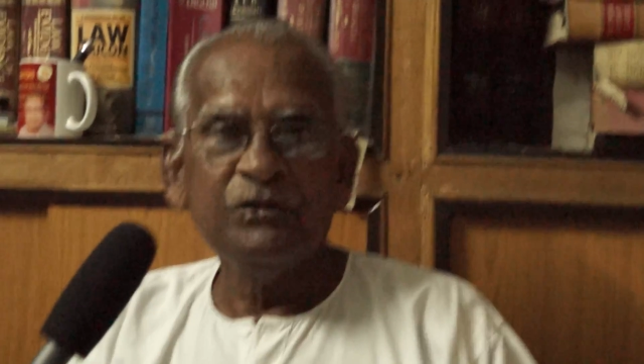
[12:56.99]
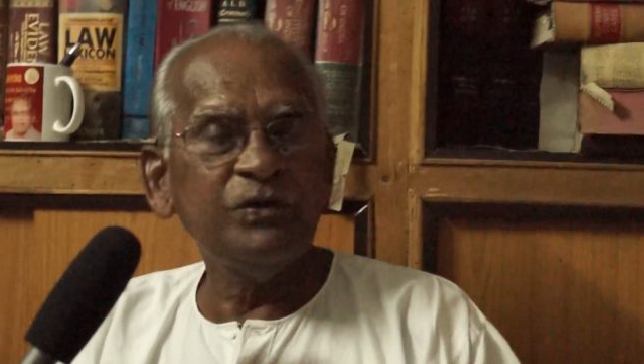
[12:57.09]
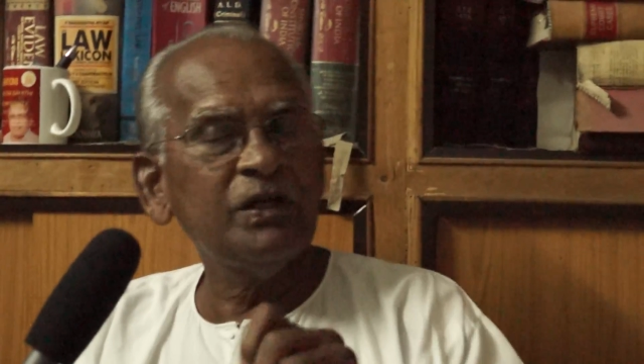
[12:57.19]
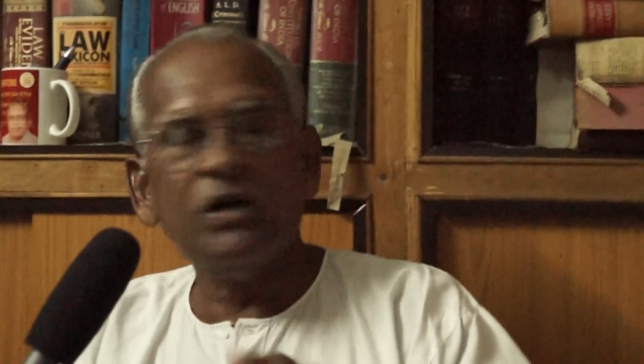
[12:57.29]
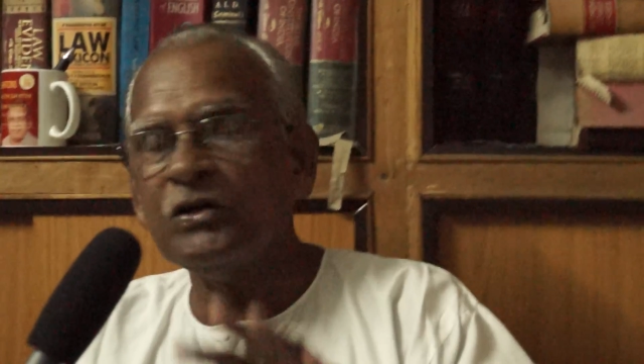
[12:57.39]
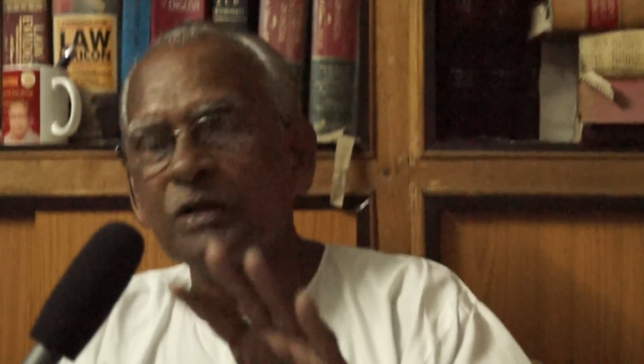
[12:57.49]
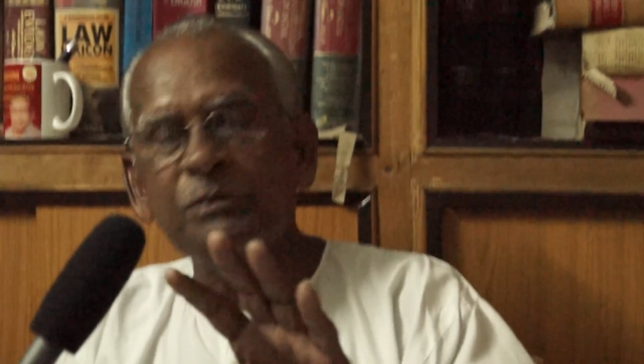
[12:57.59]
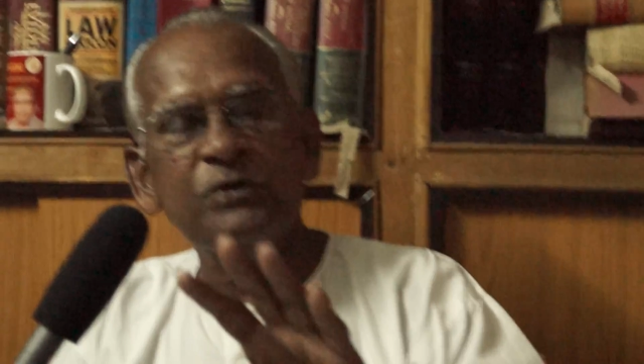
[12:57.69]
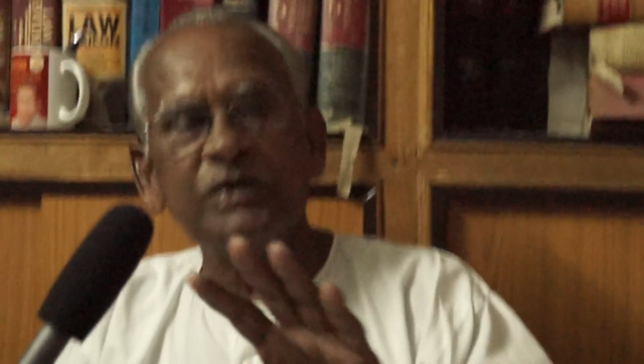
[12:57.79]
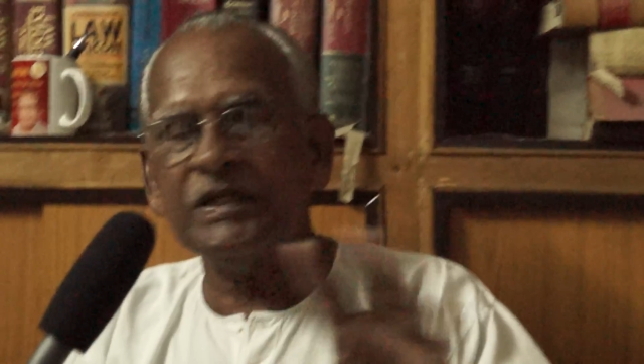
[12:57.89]
we are not
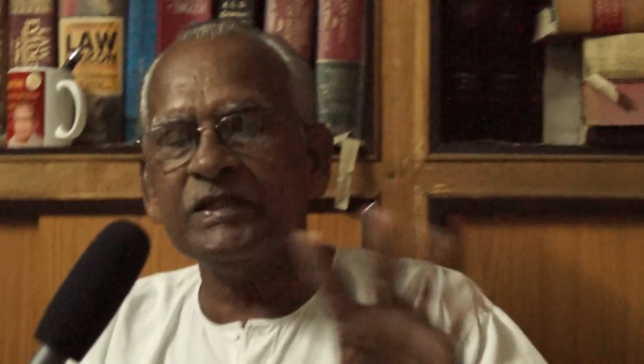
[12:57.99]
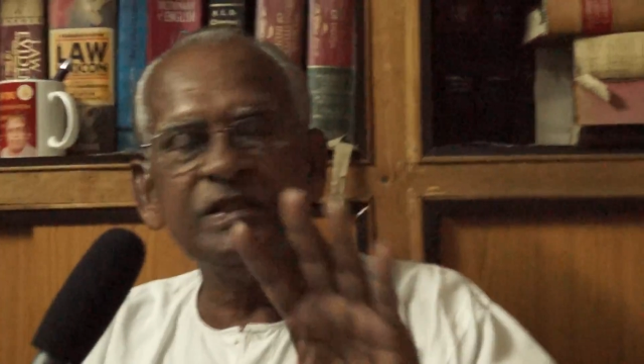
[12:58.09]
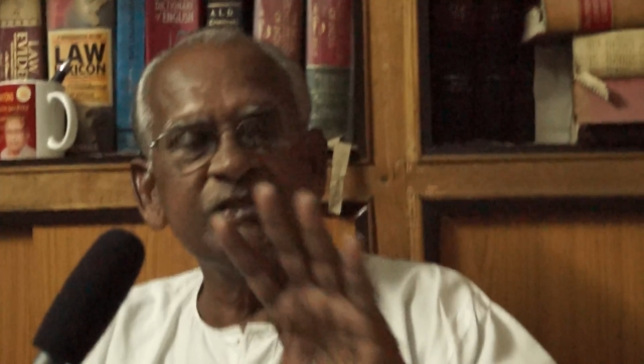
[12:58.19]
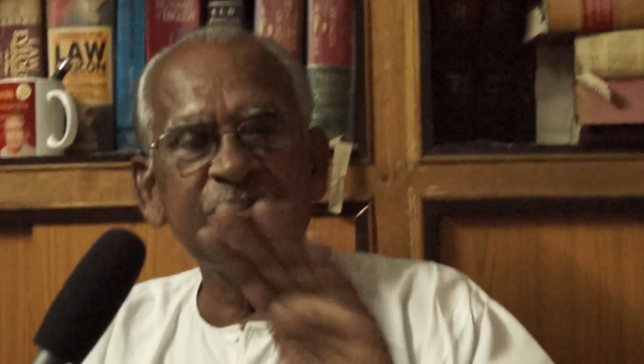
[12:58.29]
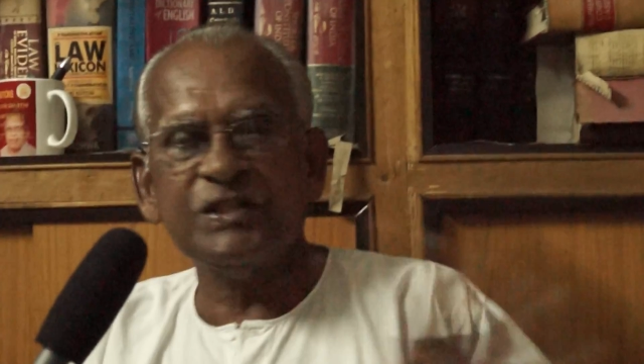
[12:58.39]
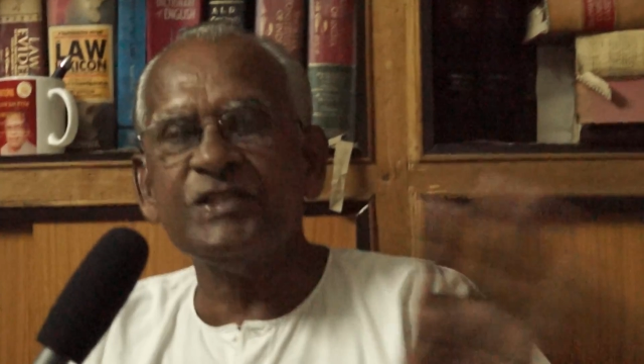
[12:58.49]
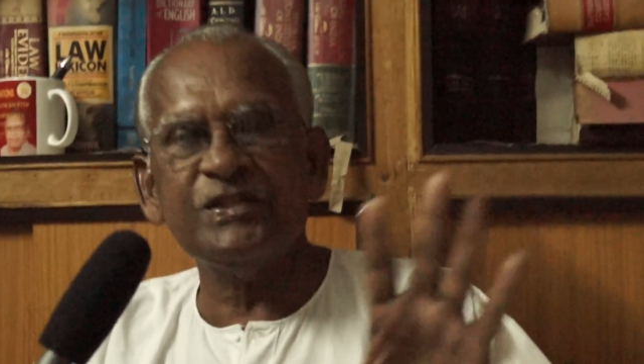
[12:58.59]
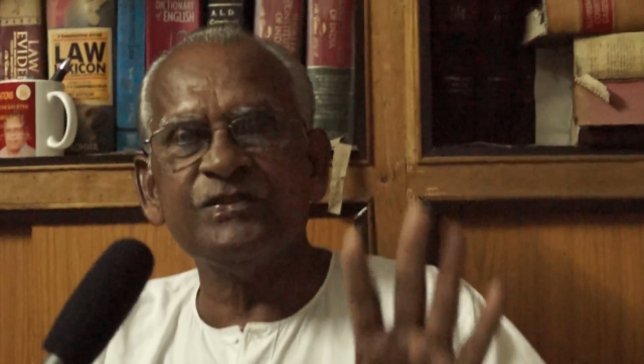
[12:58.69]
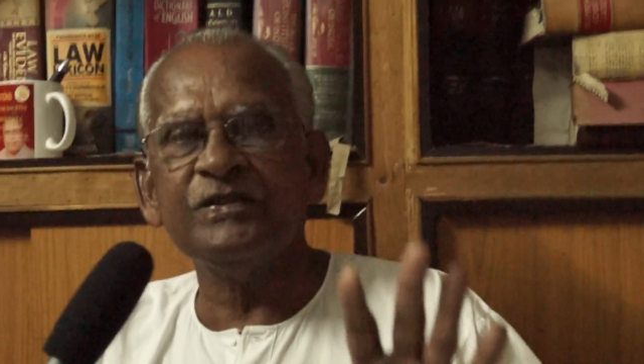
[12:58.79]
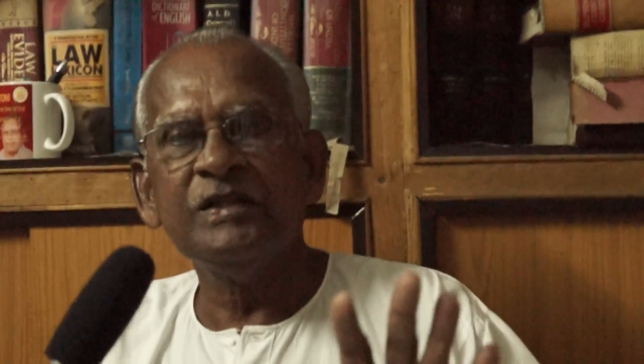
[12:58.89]
able to get
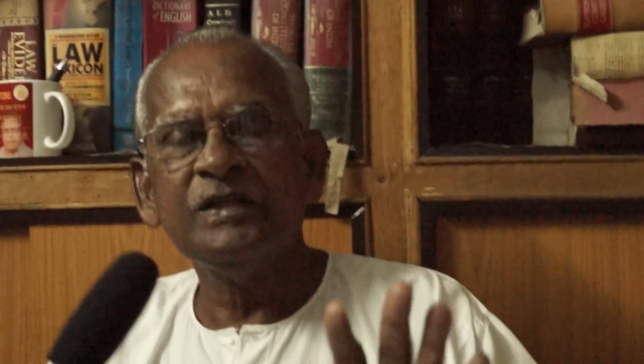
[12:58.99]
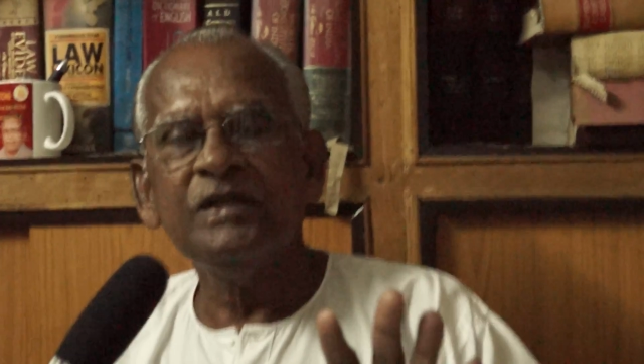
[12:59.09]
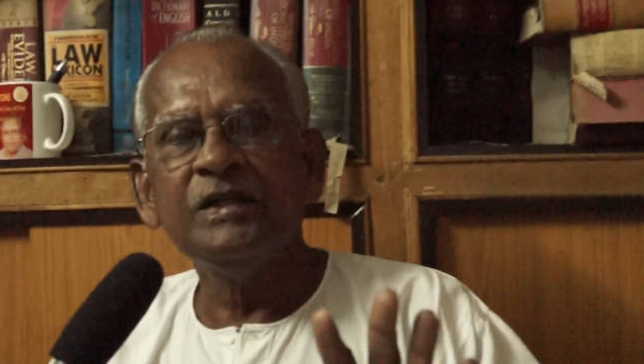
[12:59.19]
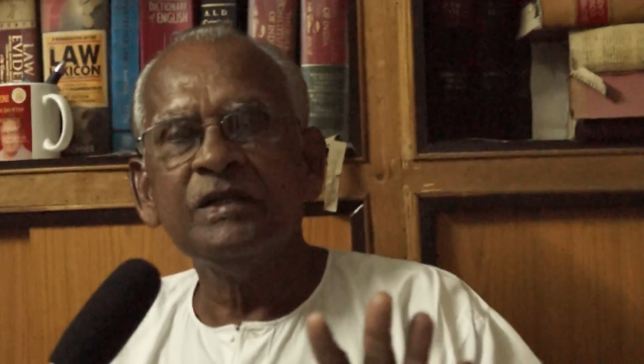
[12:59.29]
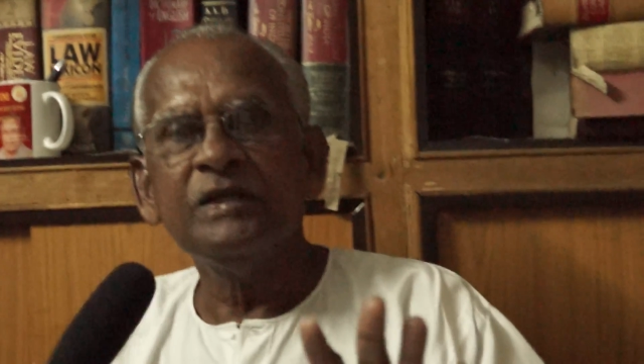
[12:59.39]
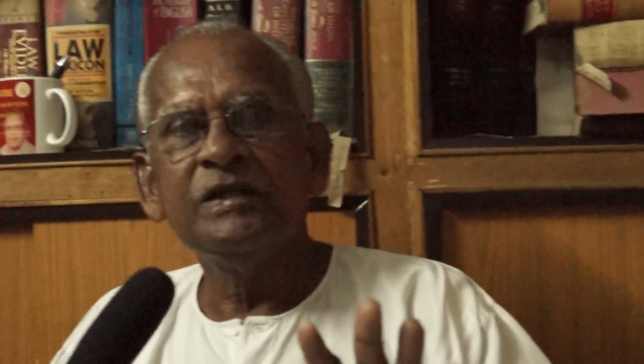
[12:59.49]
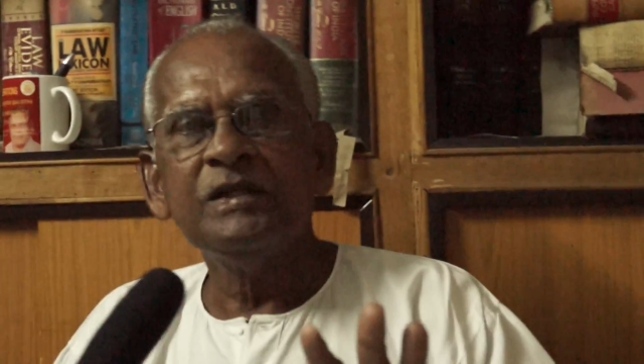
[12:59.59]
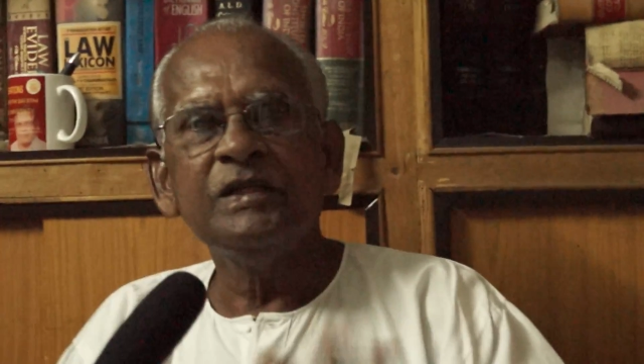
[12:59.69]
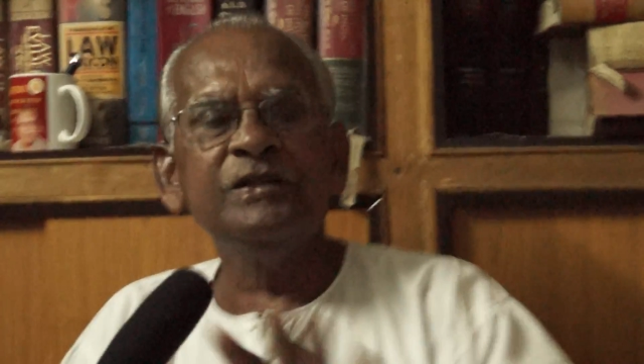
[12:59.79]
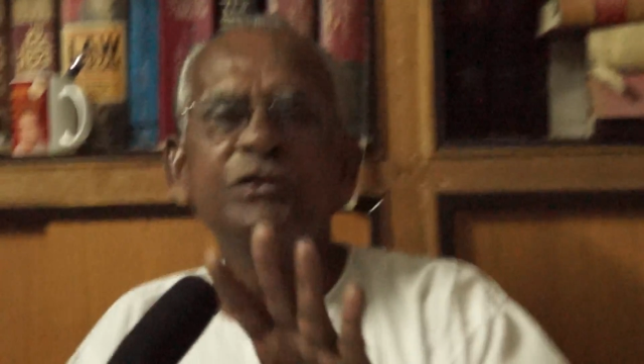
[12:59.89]
justice
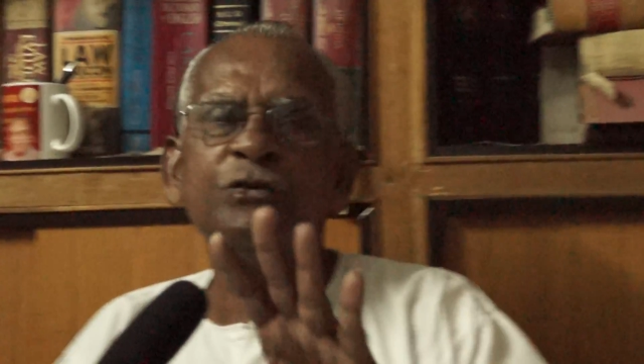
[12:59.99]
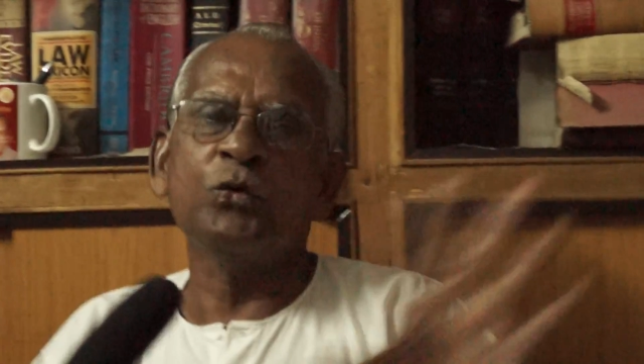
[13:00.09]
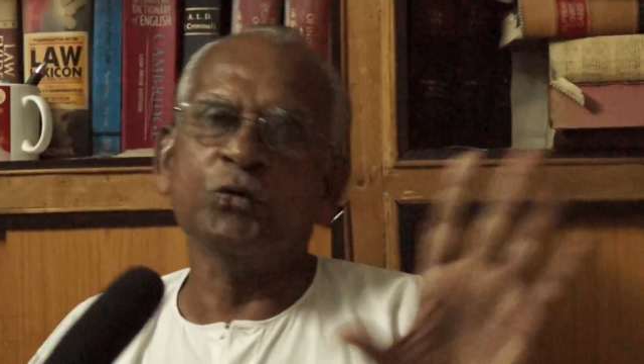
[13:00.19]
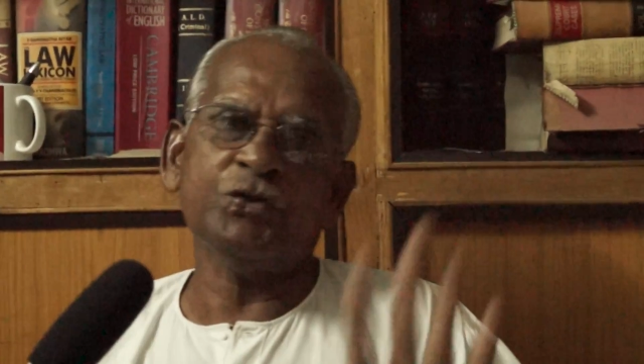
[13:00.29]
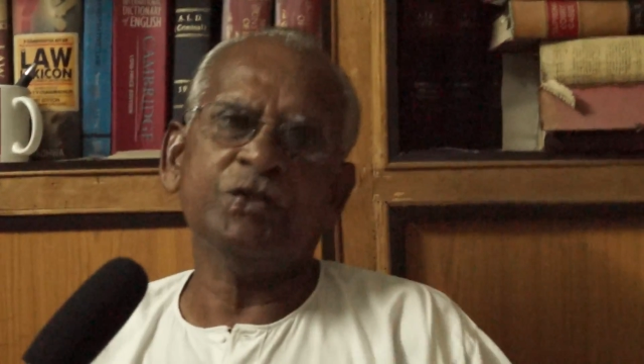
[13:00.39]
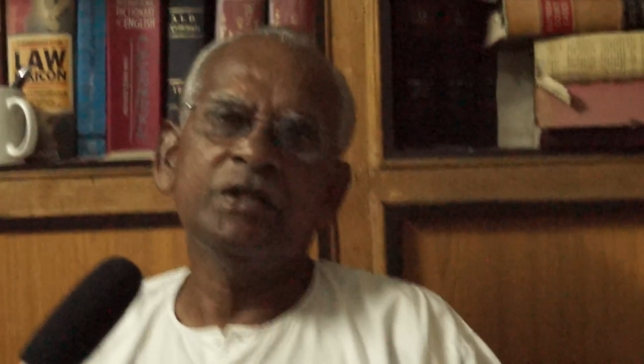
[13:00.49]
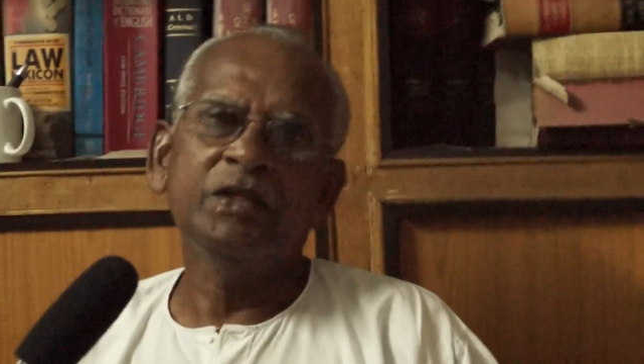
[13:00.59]
in these courts.